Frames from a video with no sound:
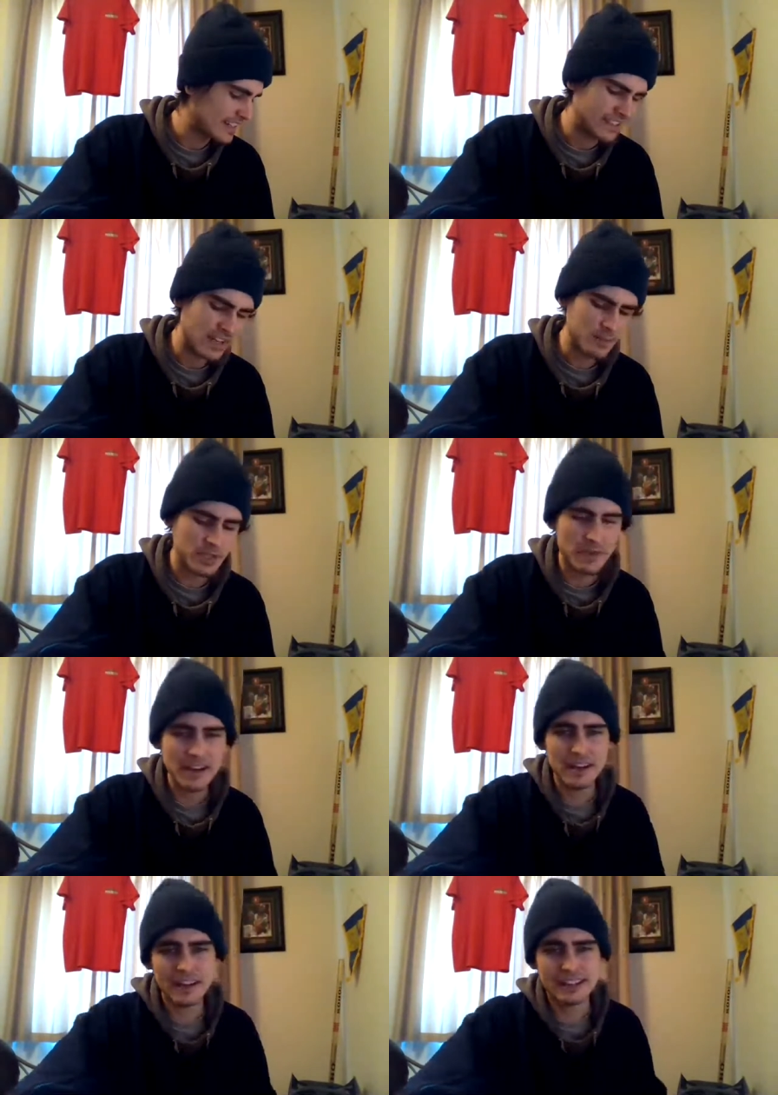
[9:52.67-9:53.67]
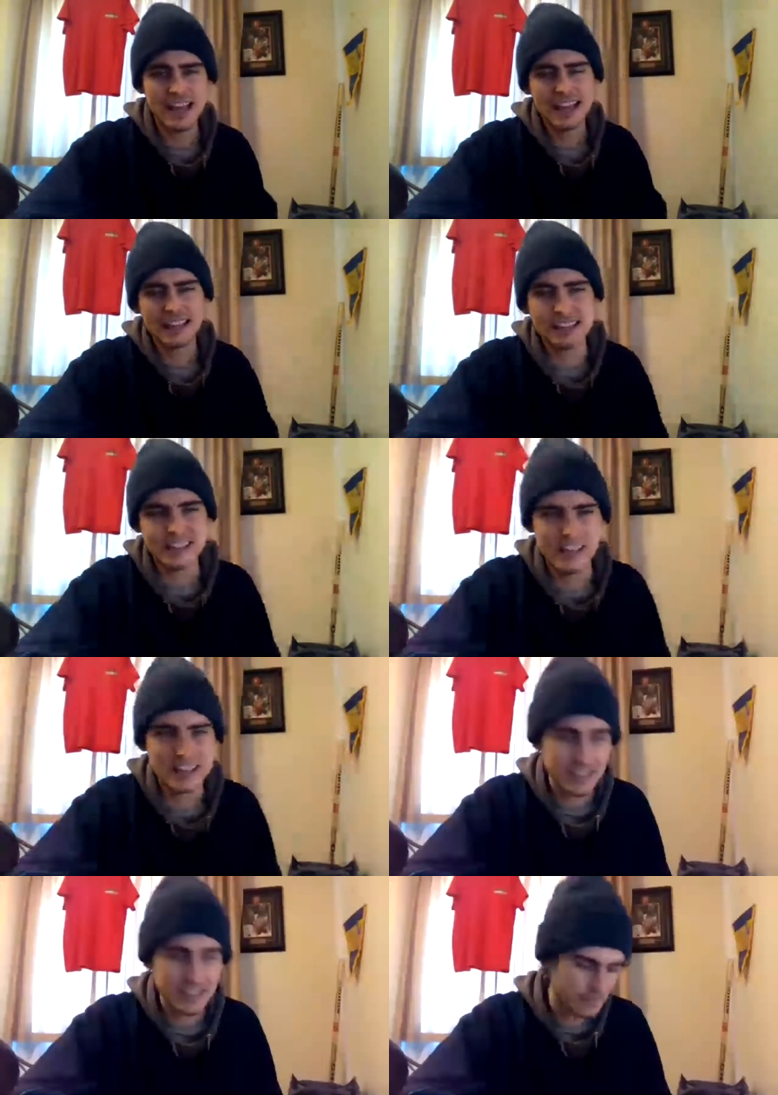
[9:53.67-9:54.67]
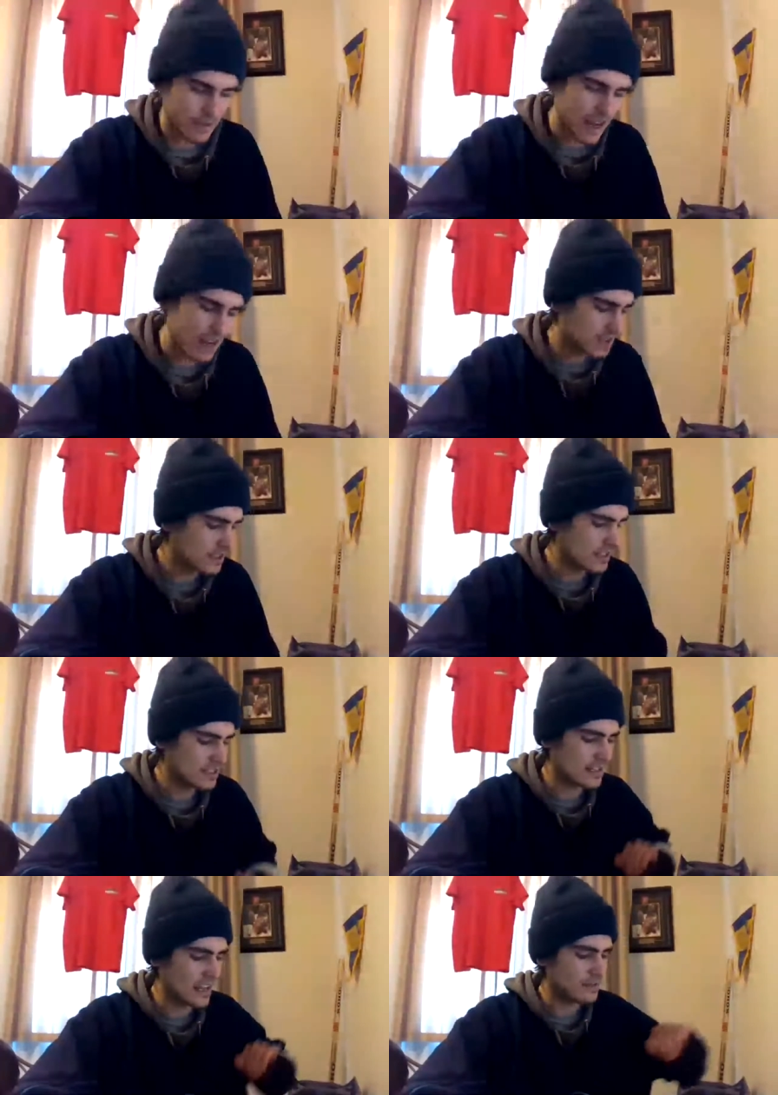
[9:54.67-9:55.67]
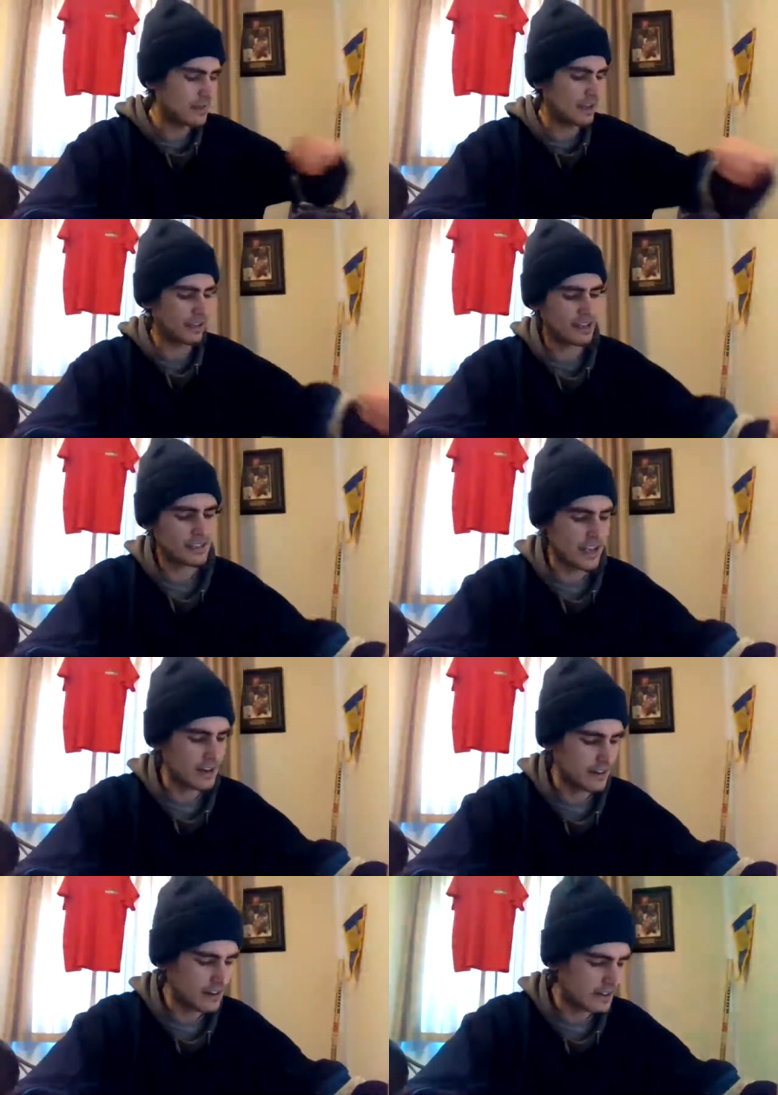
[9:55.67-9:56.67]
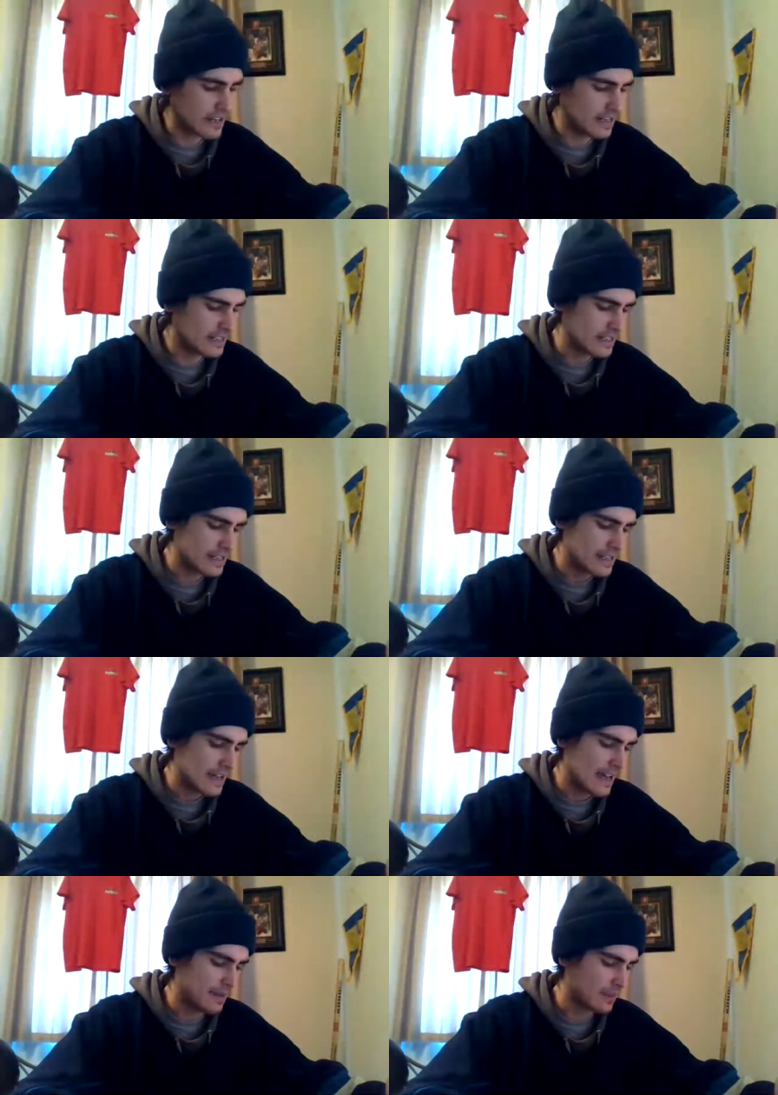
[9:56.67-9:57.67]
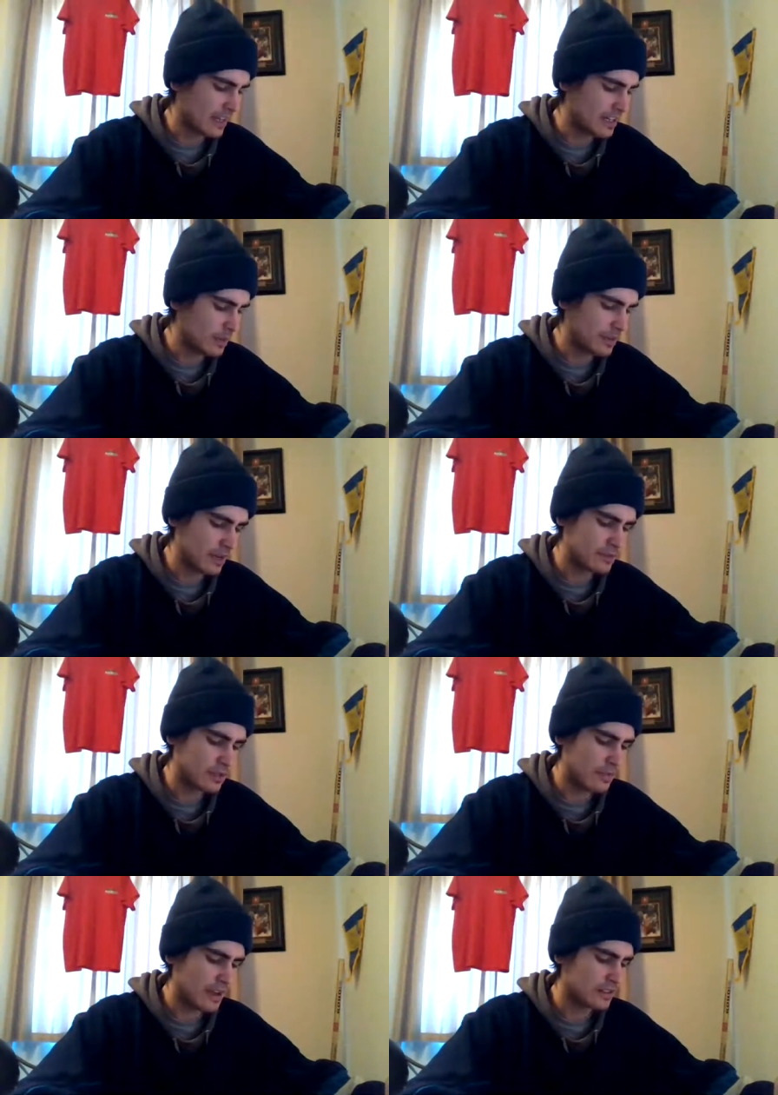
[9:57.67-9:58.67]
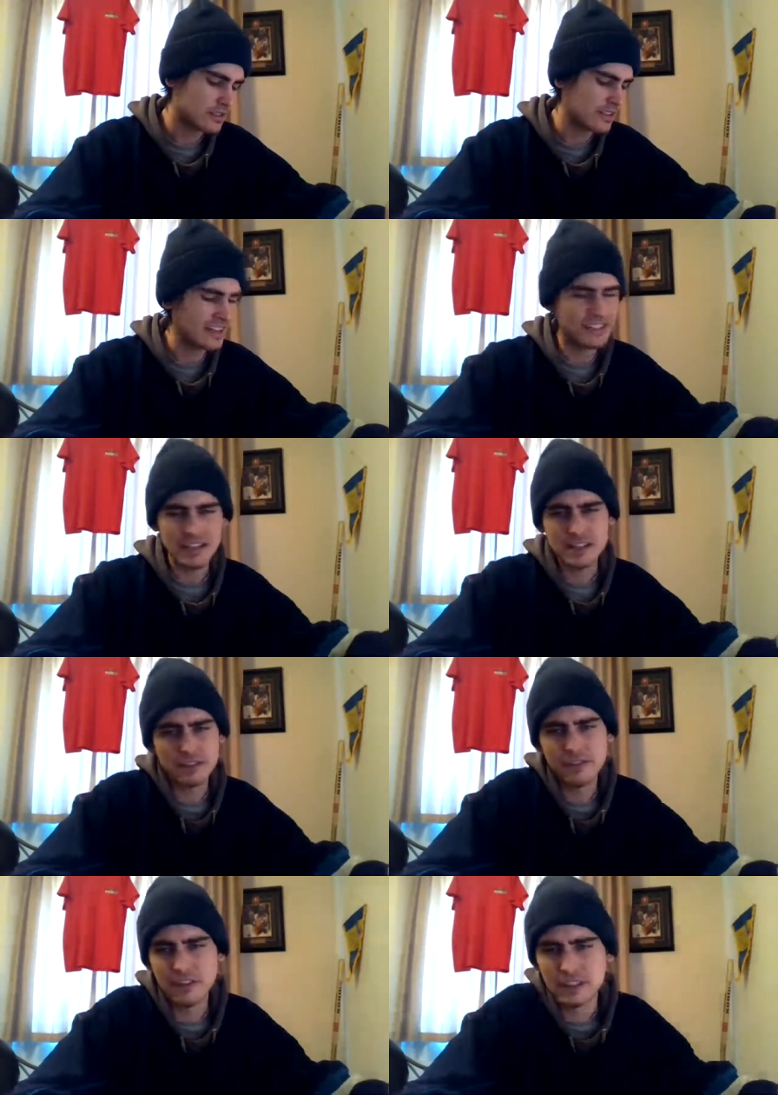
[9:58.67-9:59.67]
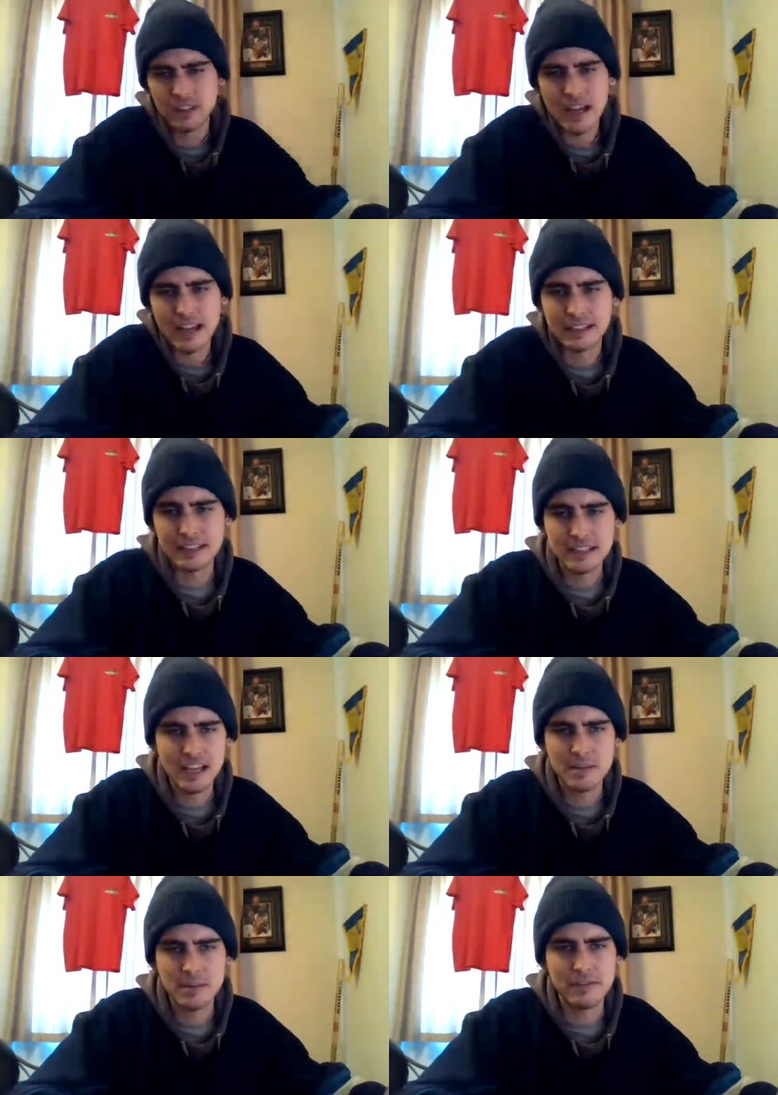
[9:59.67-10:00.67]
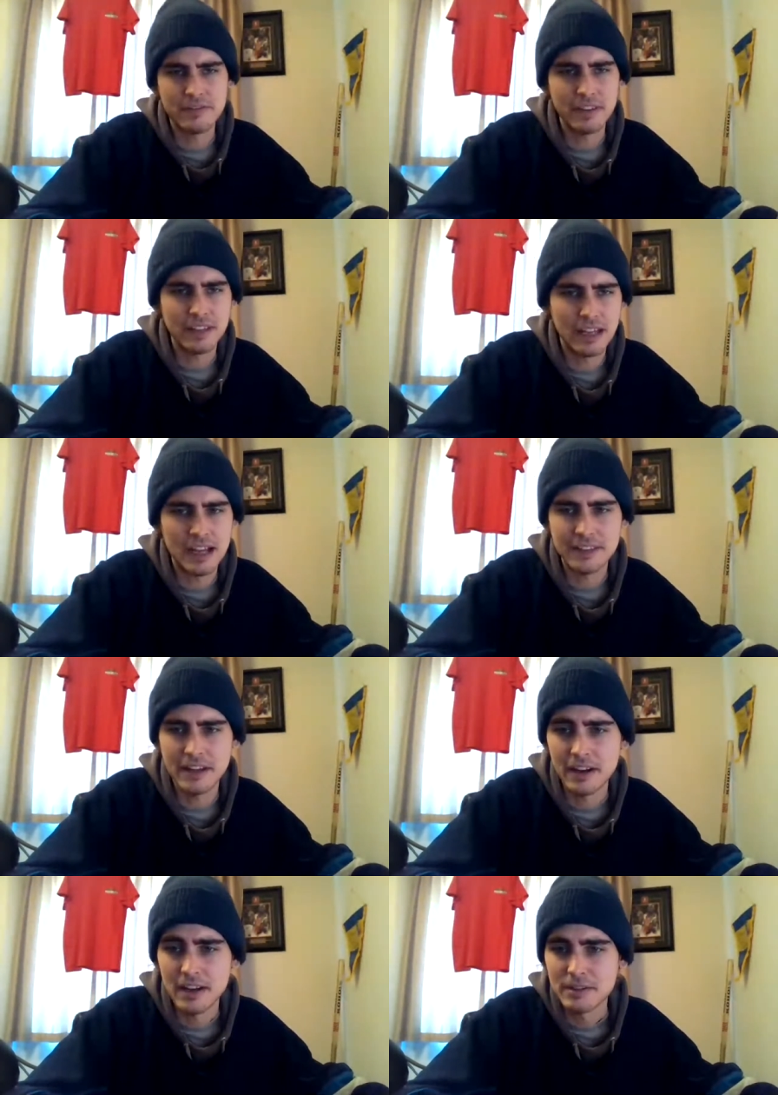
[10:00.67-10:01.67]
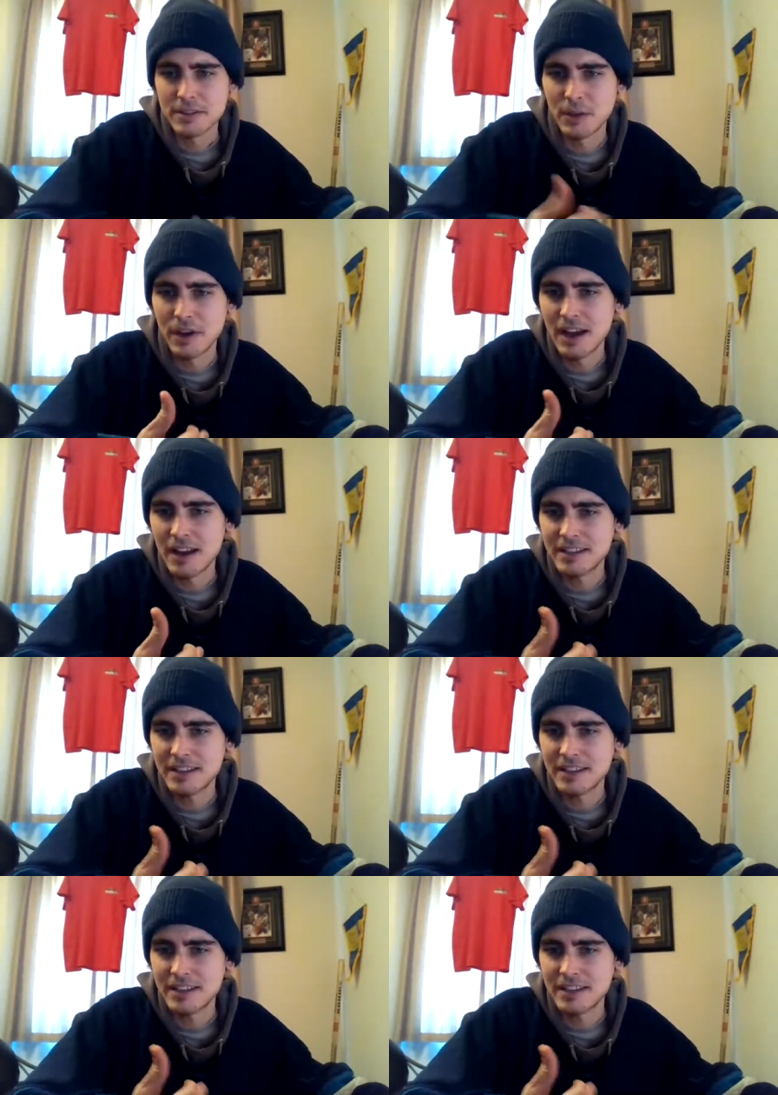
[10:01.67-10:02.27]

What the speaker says: numbers might not exactly say this, but I just see this game being a lot tighter here, guys. The line opened up to minus. It's a Philly line. It's got to be a Philly line there. What's going on,